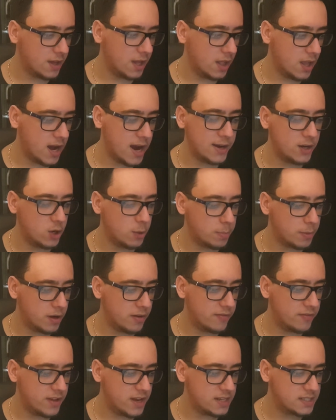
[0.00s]
the lineup
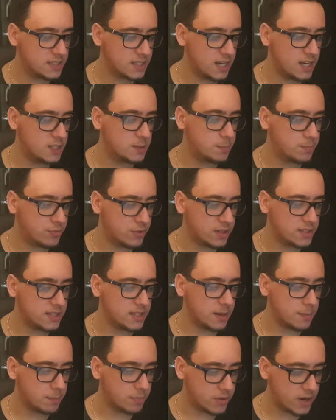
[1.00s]
of this is
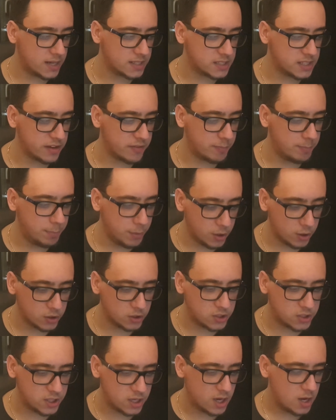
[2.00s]
pretty impressive,
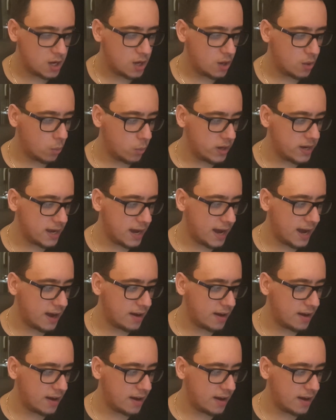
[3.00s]
but we